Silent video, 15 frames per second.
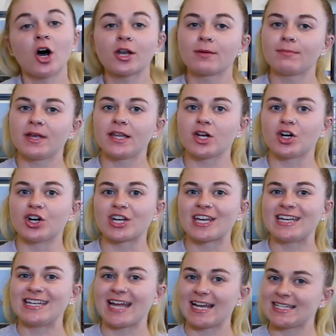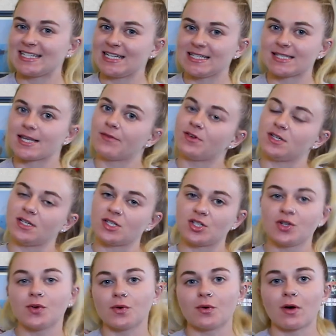on a Meat Hook in
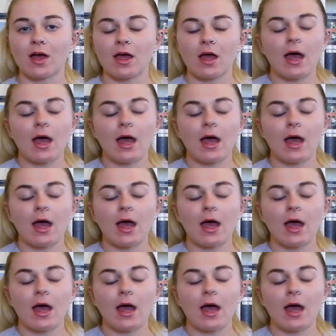1972.